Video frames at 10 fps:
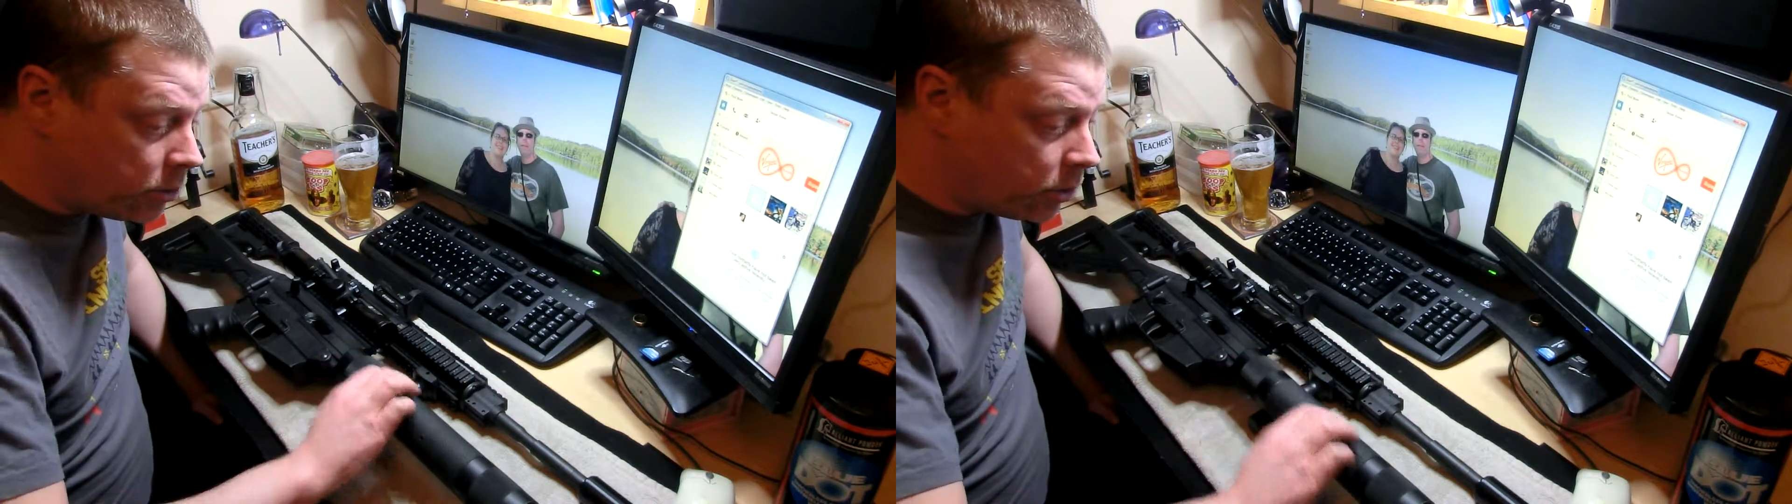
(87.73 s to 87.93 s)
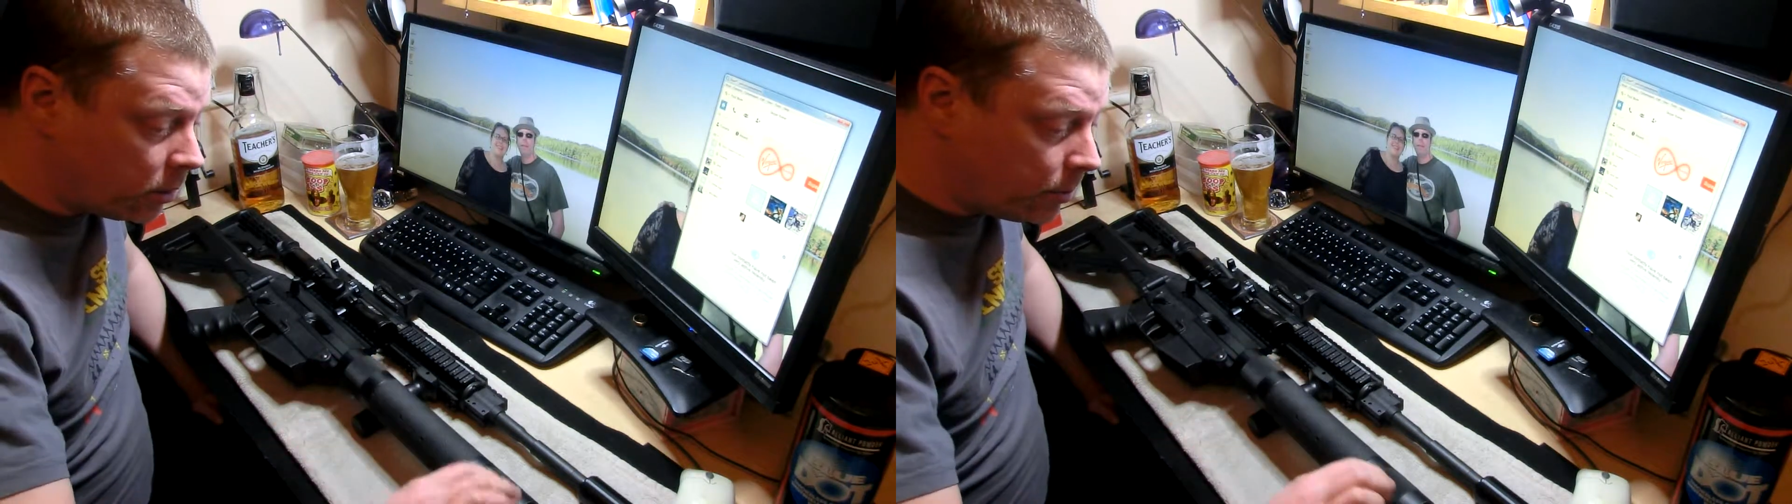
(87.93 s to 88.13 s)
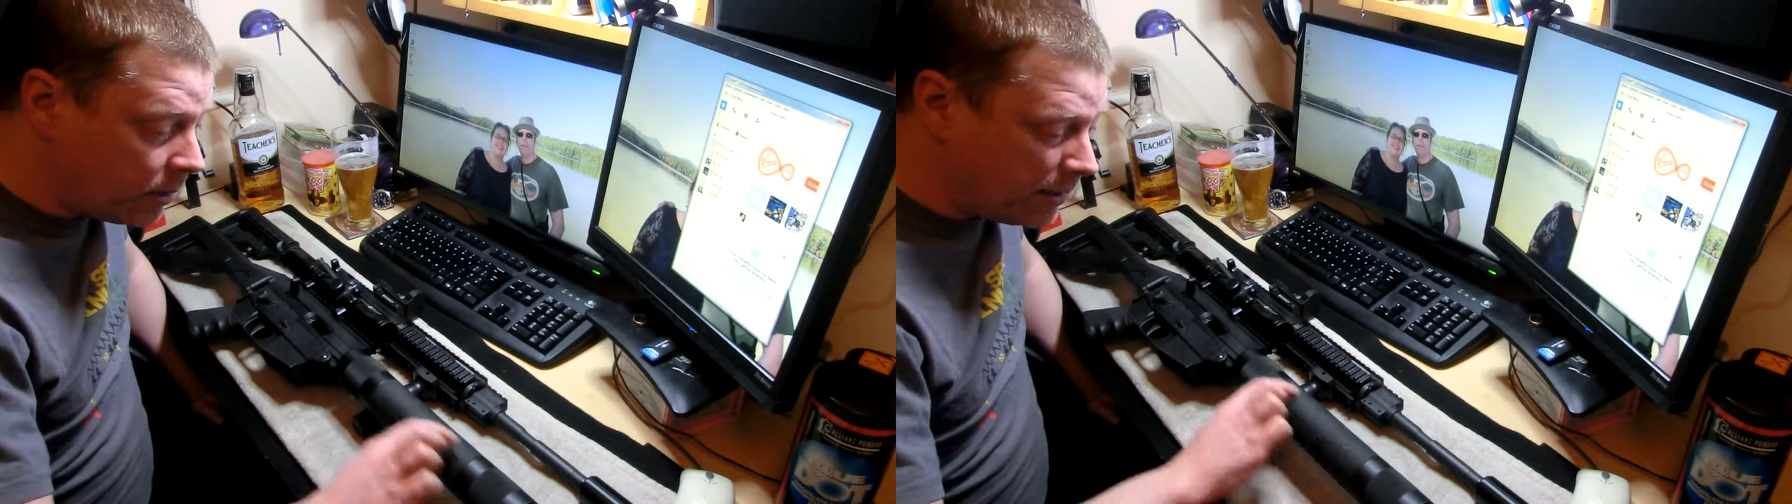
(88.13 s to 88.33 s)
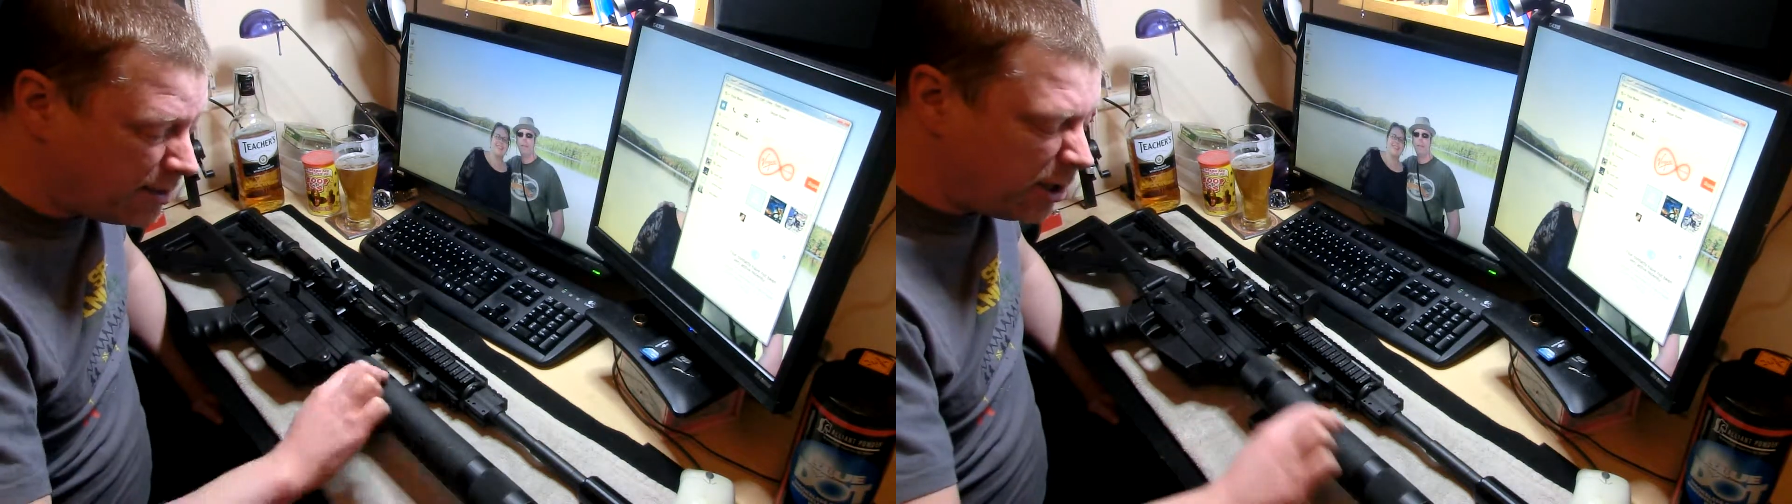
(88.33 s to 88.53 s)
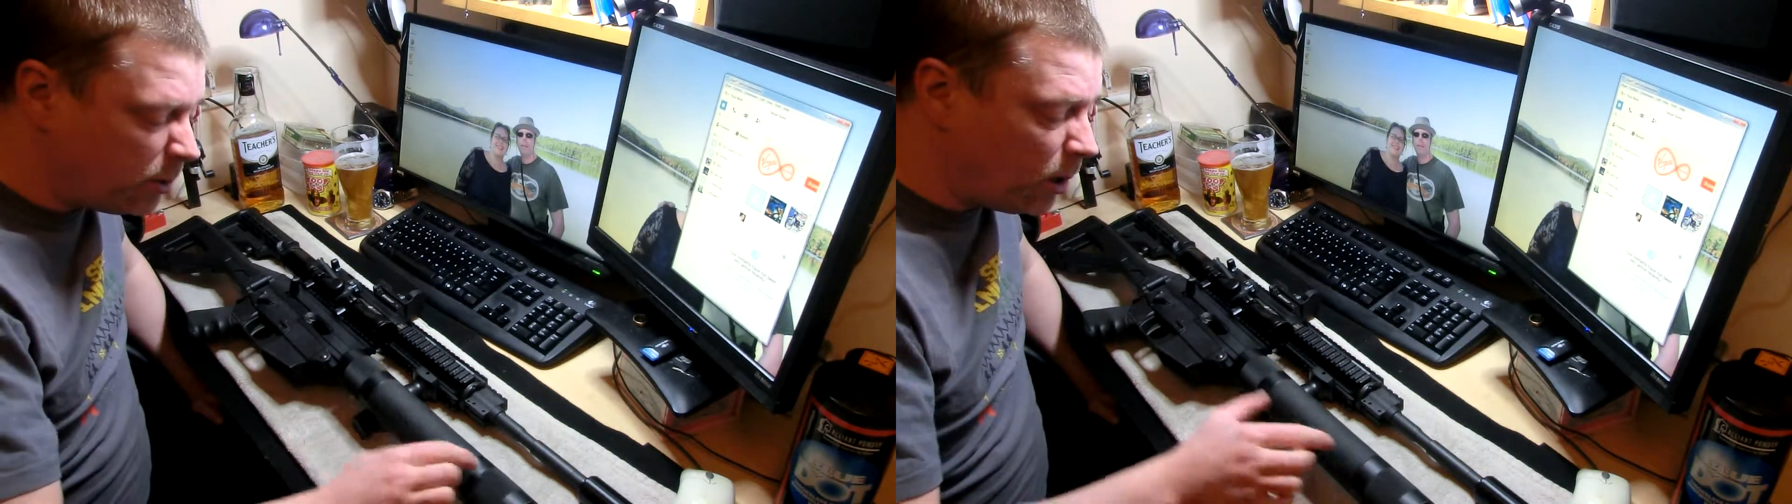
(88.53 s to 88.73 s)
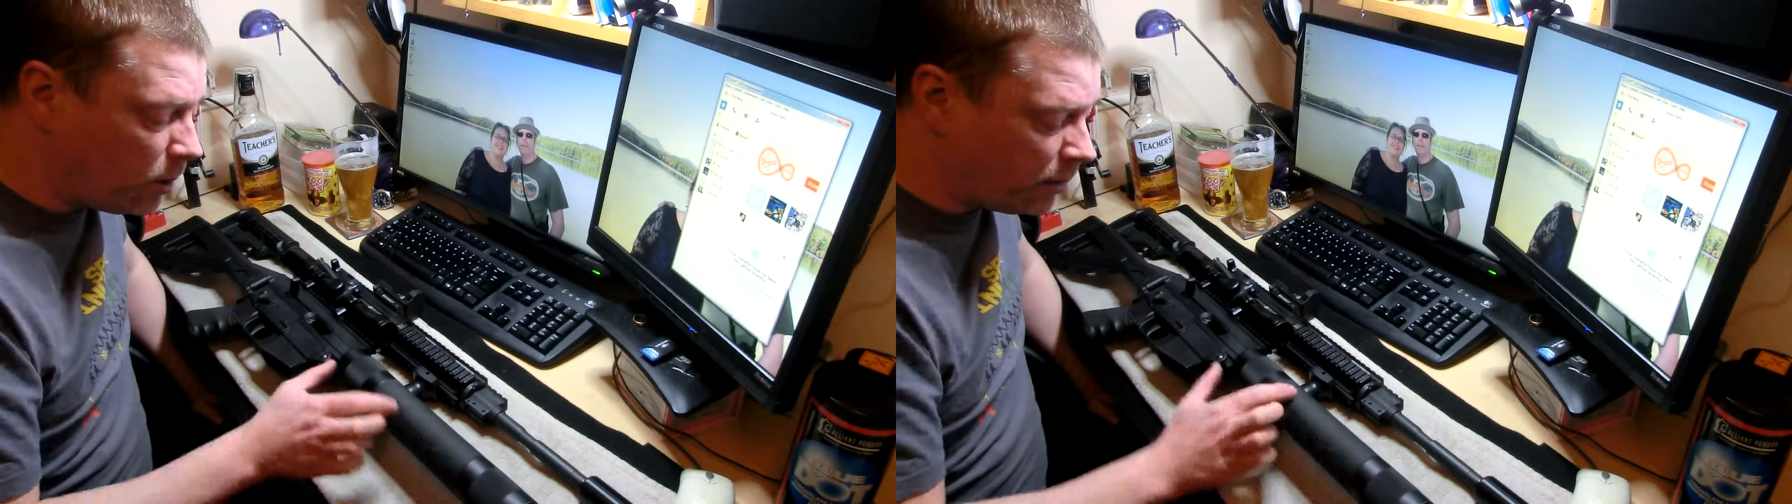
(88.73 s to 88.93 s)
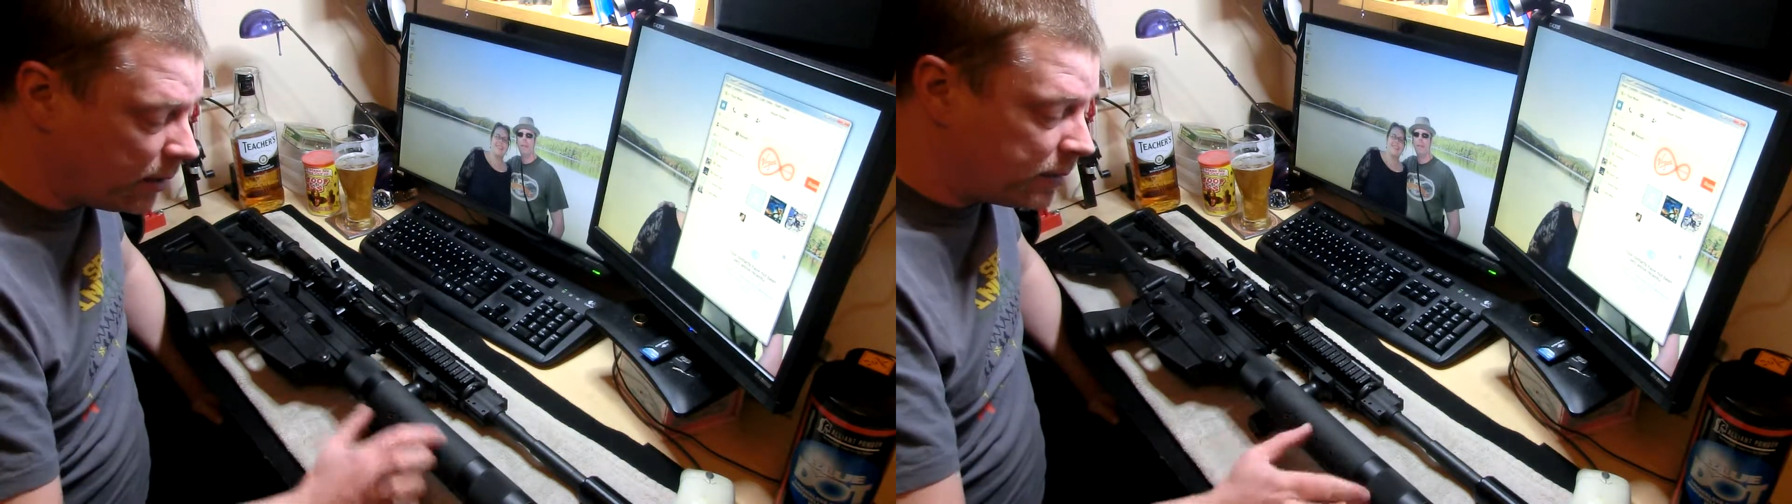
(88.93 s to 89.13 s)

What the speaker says: tube. It's too long.